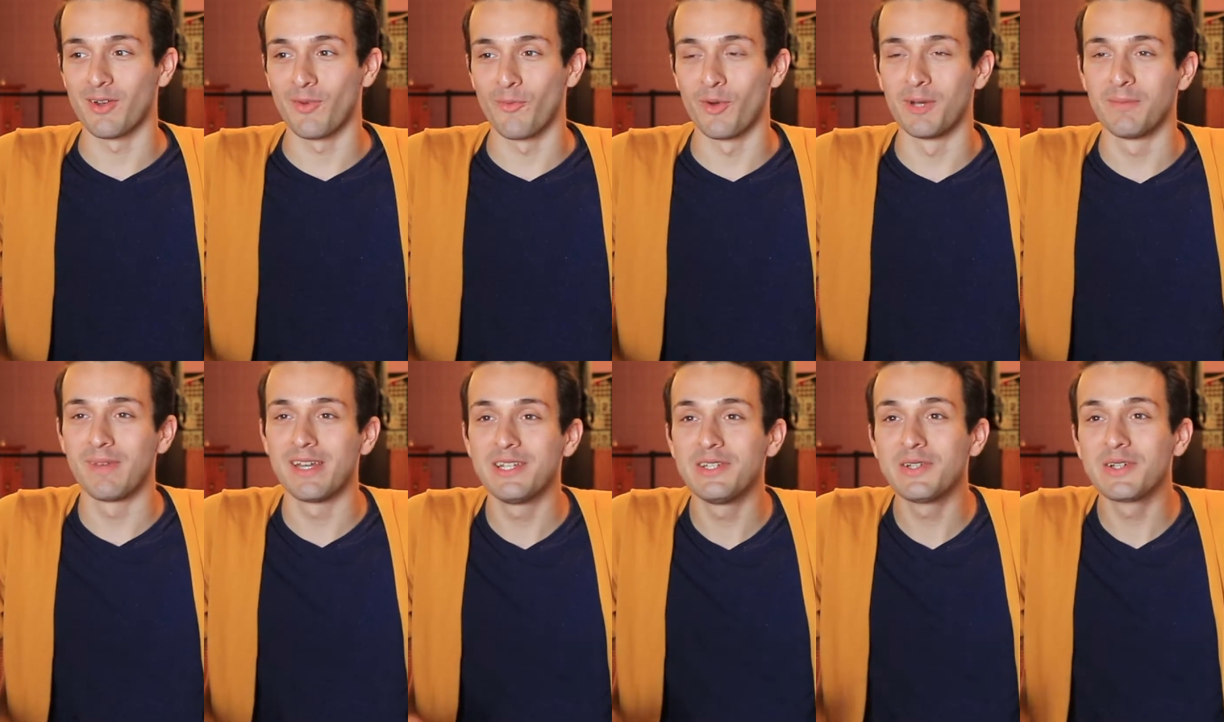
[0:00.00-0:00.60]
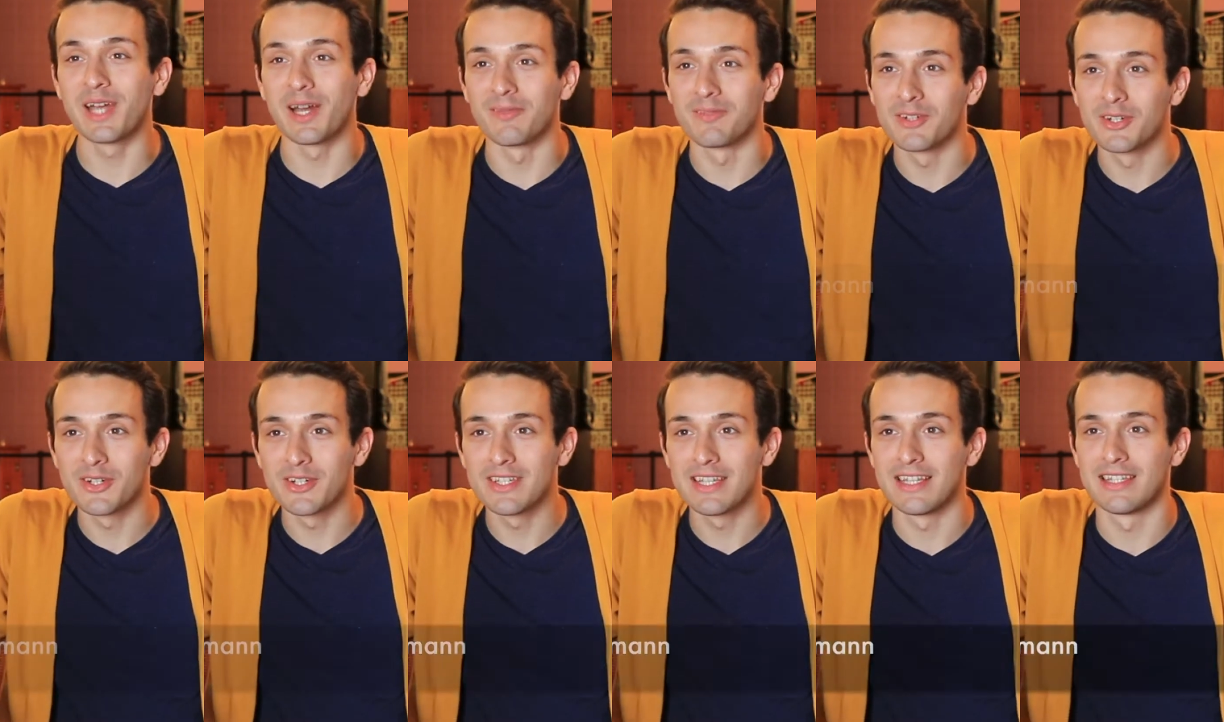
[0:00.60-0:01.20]
One Man, Two
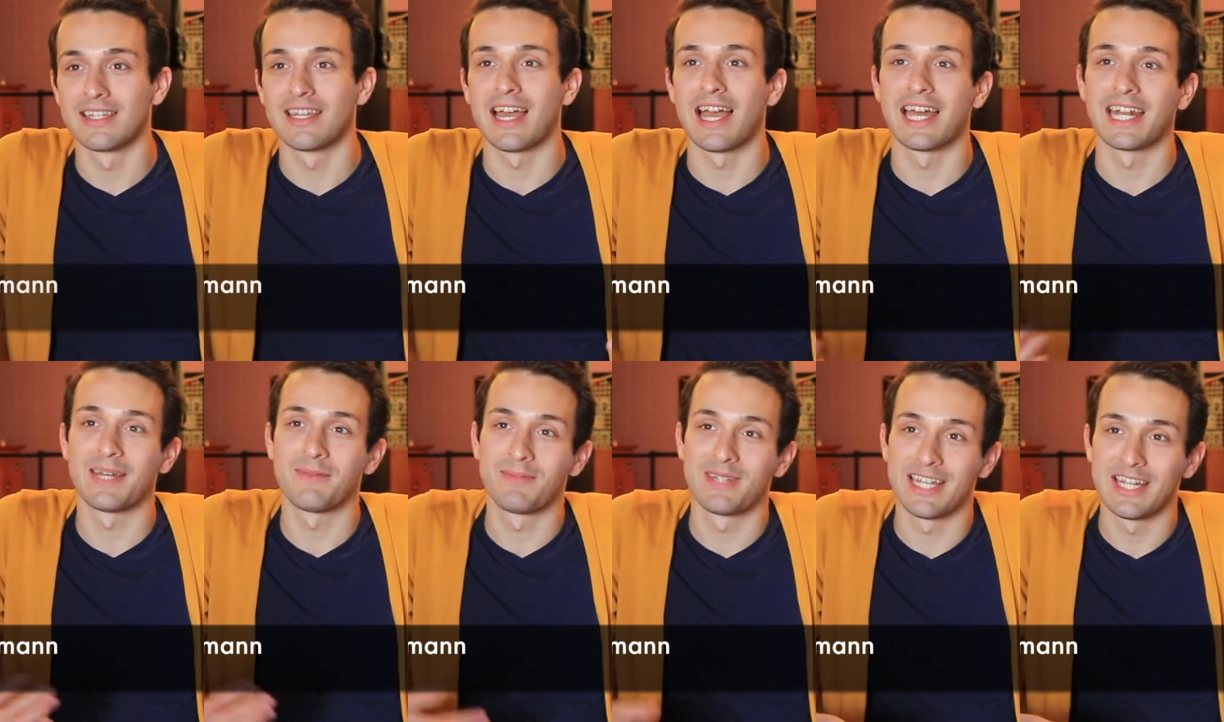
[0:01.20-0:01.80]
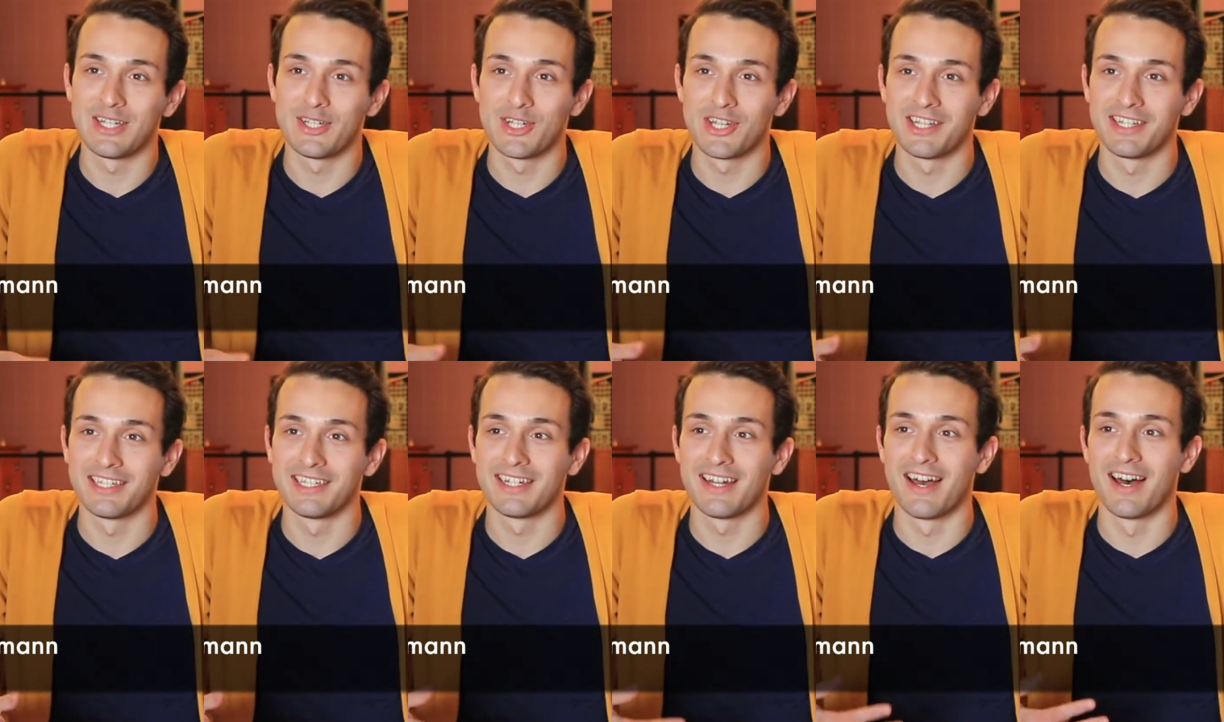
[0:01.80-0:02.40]
Guvnors is an
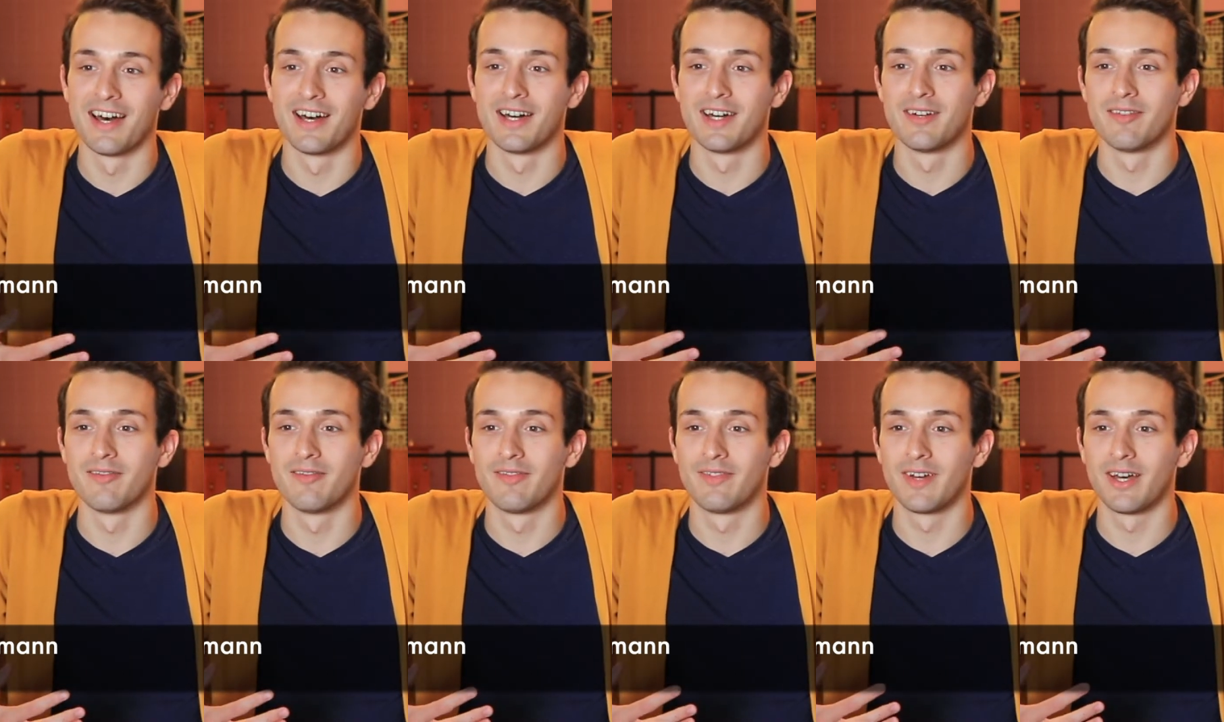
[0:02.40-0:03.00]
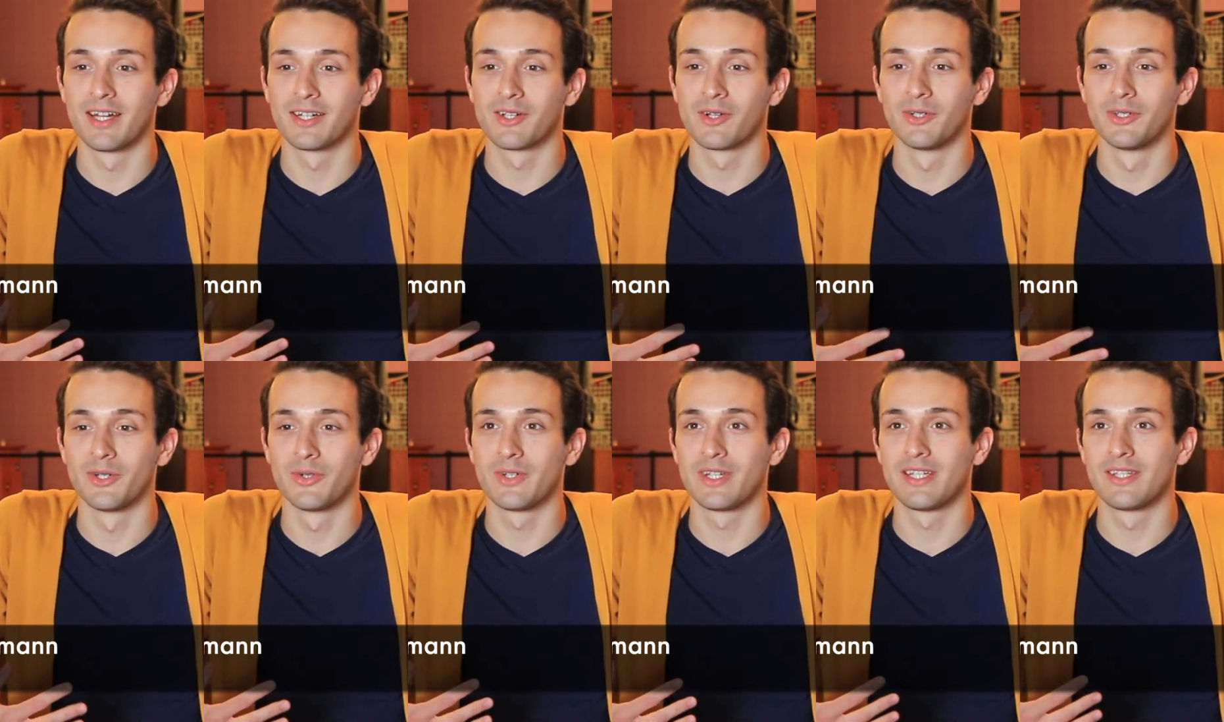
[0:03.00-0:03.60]
adaptation of
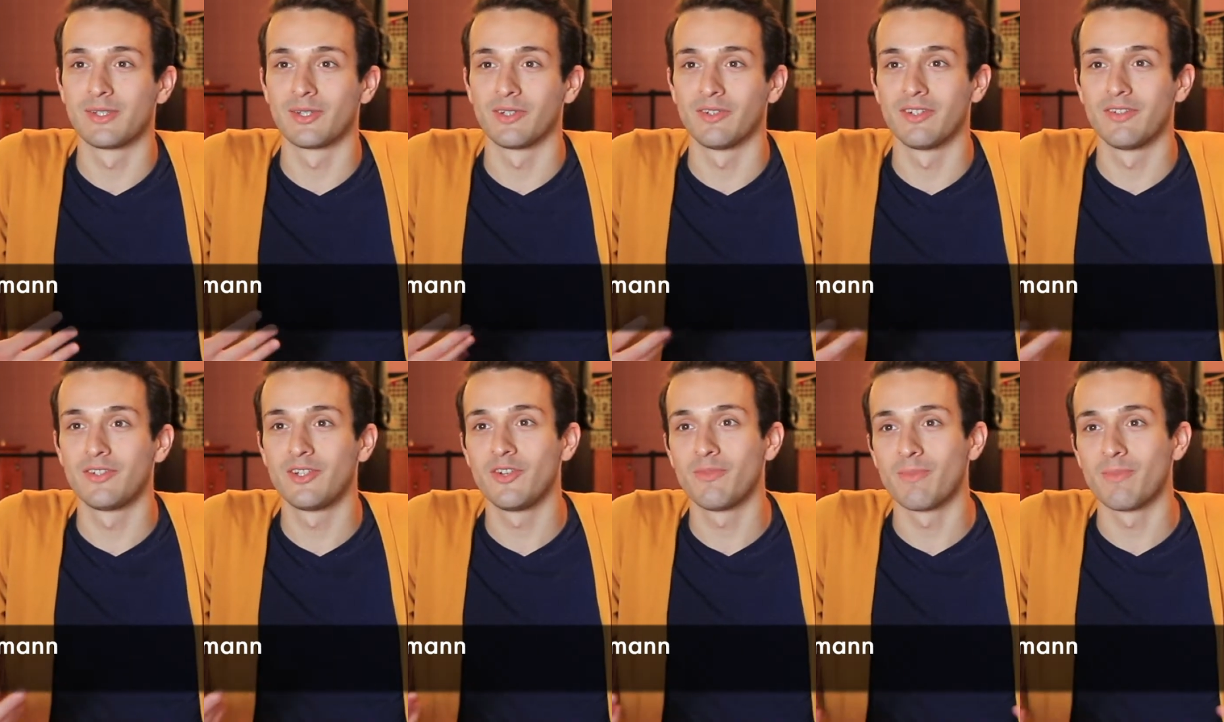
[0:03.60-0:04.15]
Goldoni's Servant of Two